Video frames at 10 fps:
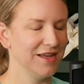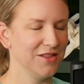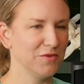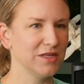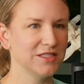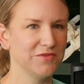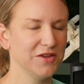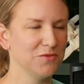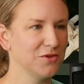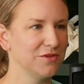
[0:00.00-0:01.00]
And the rest of
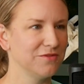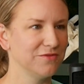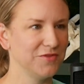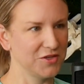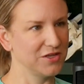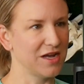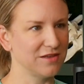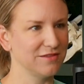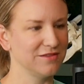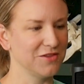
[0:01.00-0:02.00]
it, we'll figure it
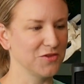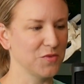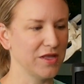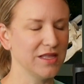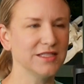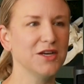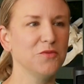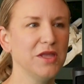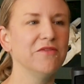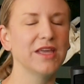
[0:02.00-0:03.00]
out along the way. That's how
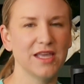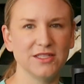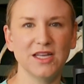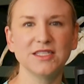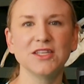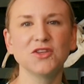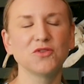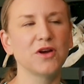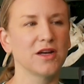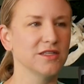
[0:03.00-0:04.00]
we vacate. That's how the
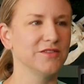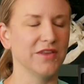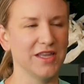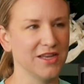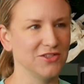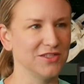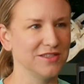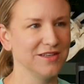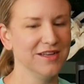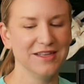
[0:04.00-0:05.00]
Crockers
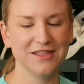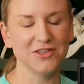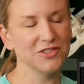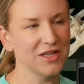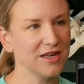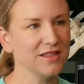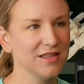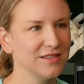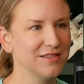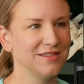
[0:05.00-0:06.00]
vacation. There's not a
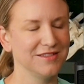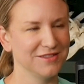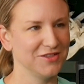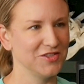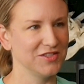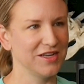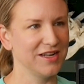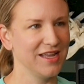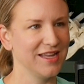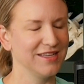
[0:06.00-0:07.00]
list. There's not
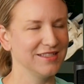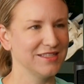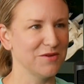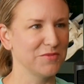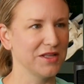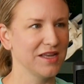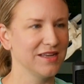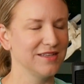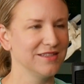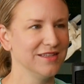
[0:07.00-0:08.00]
a set
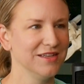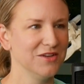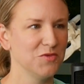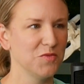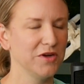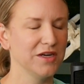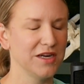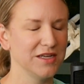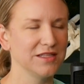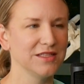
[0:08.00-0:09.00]
plan. When we're
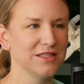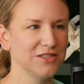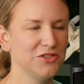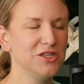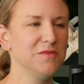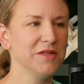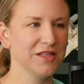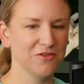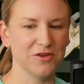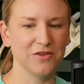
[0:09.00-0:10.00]

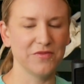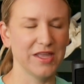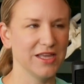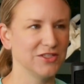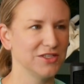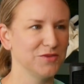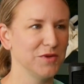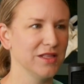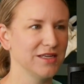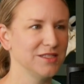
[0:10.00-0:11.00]
legitimately going on vacation,
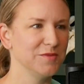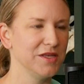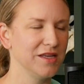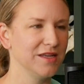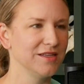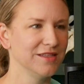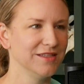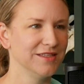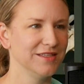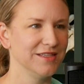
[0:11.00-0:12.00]
we like to be
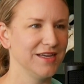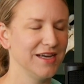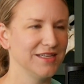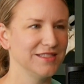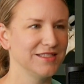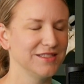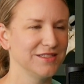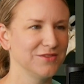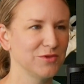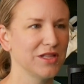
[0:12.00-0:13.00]
as
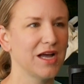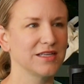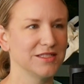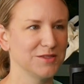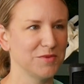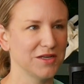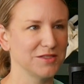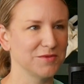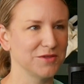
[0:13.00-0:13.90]
relaxed as possible.